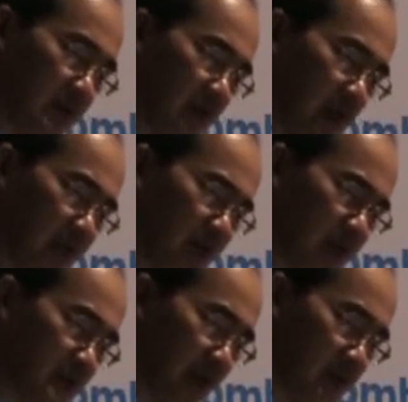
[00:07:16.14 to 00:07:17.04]

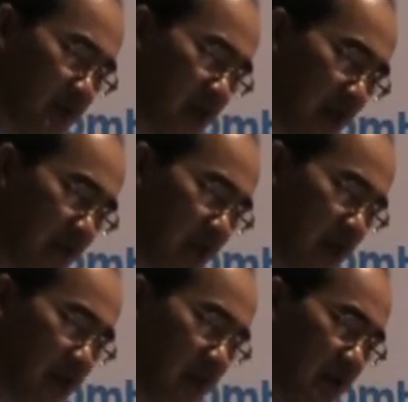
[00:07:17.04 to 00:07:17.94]
administration
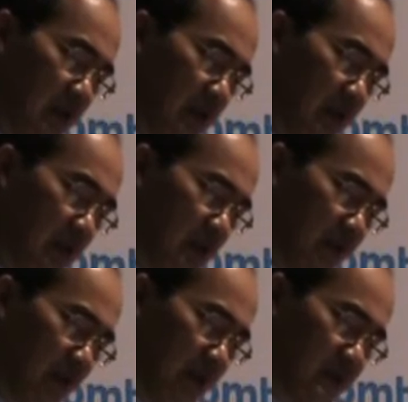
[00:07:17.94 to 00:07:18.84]
levels,
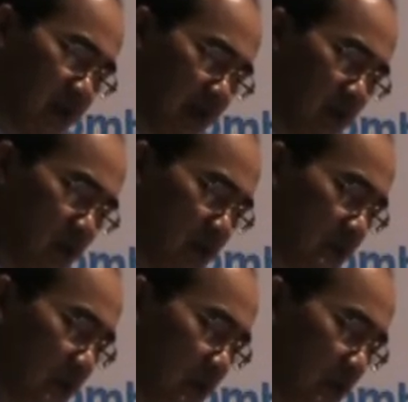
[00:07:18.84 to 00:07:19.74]
different
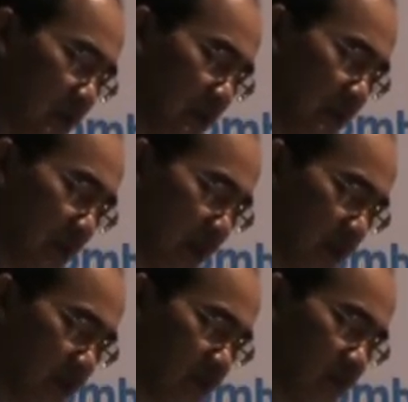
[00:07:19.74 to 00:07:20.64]
sectors,
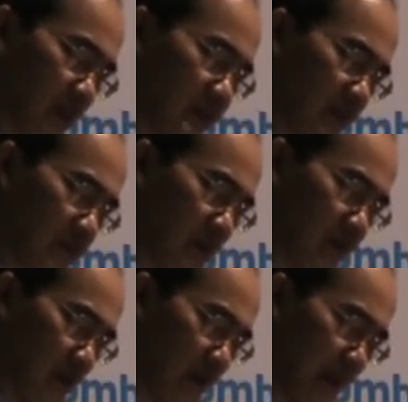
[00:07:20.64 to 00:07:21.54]
and particularly
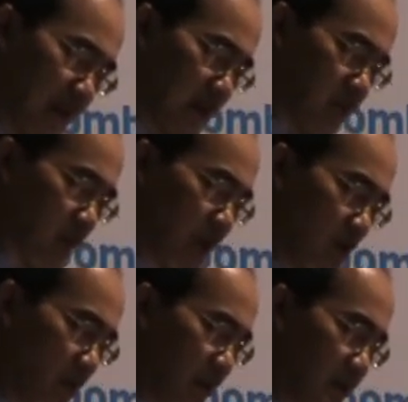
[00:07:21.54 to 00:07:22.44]
from ethnic
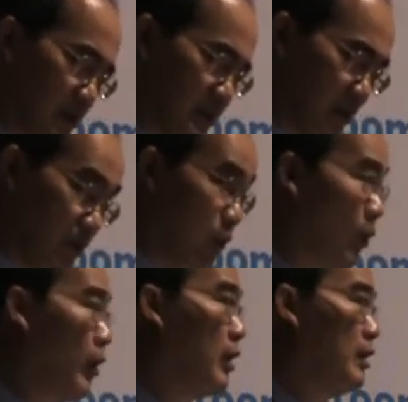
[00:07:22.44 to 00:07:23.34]
minorities and
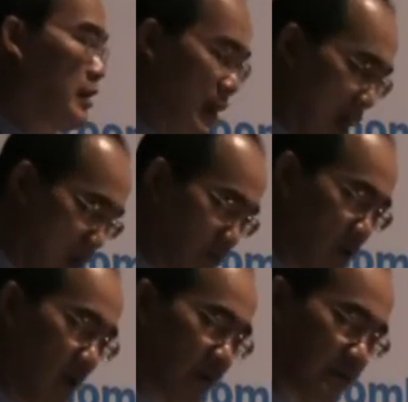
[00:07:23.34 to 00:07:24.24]
poor
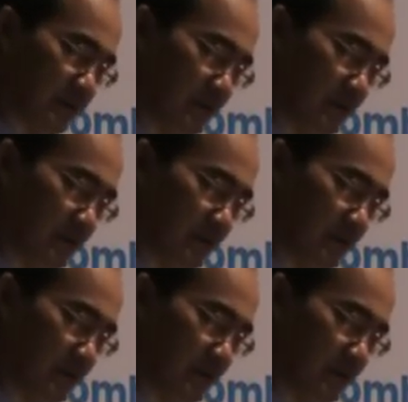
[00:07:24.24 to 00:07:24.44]
households.